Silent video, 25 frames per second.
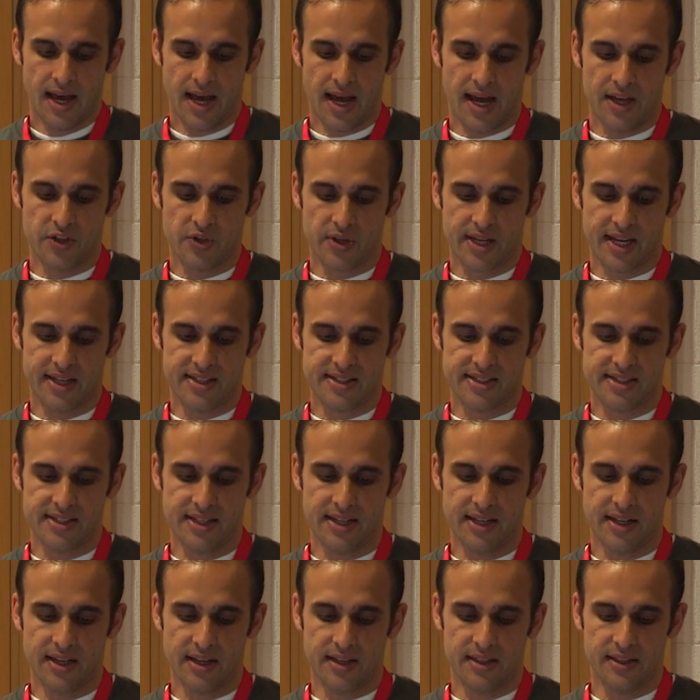As you can
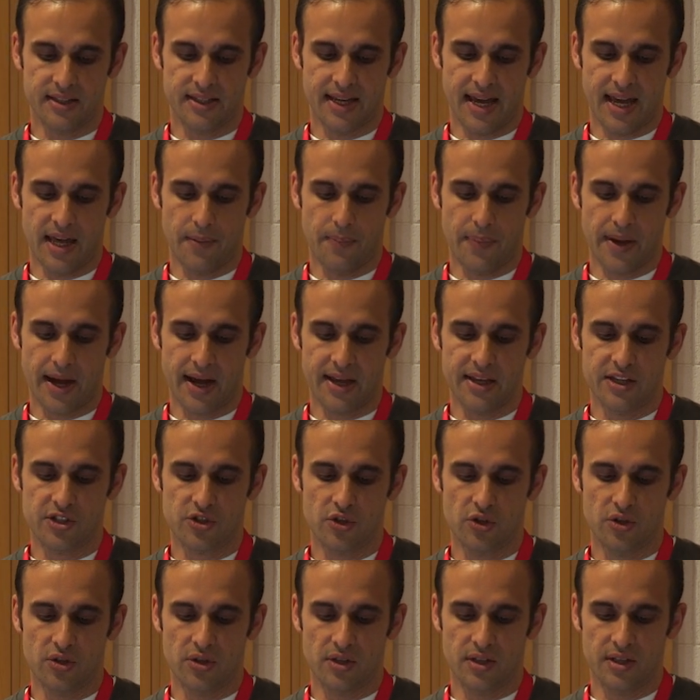see, the
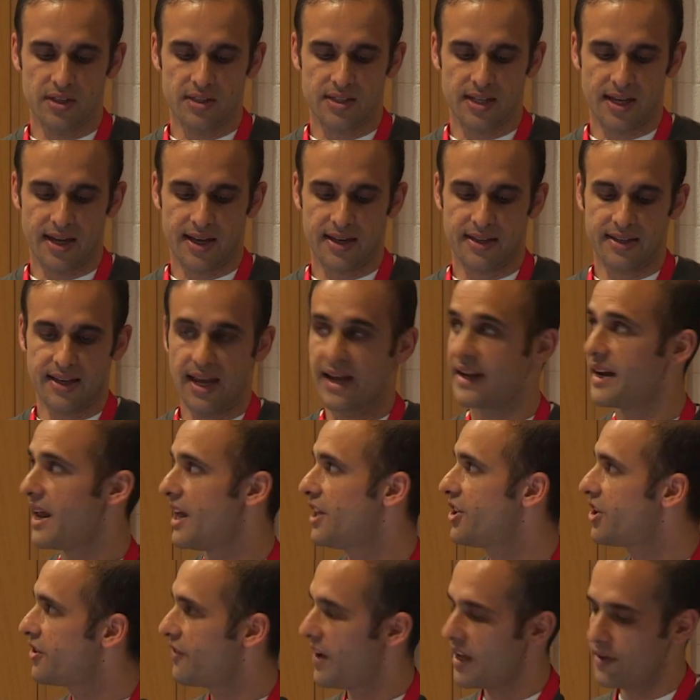API is a Knative